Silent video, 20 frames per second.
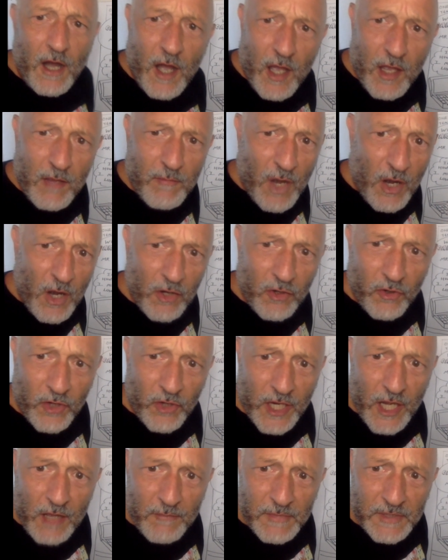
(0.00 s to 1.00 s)
I'm
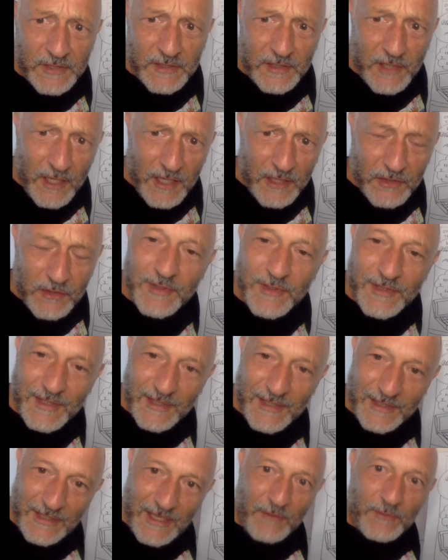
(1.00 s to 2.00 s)
hungry, I missed lunch. You would
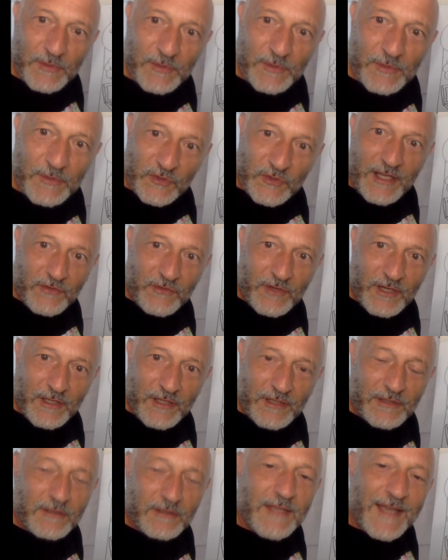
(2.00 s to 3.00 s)
think that was strange,
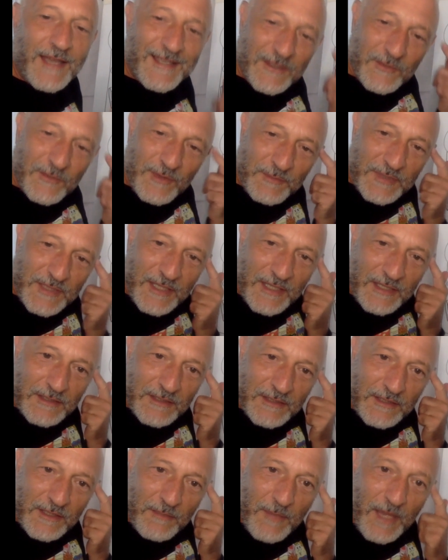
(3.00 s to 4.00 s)
right? That's what I'm saying
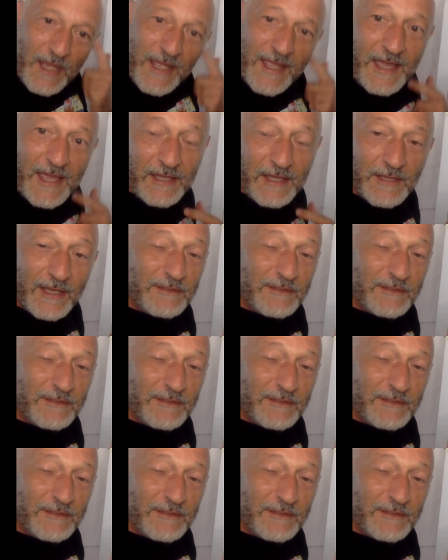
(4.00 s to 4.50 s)
inside my head.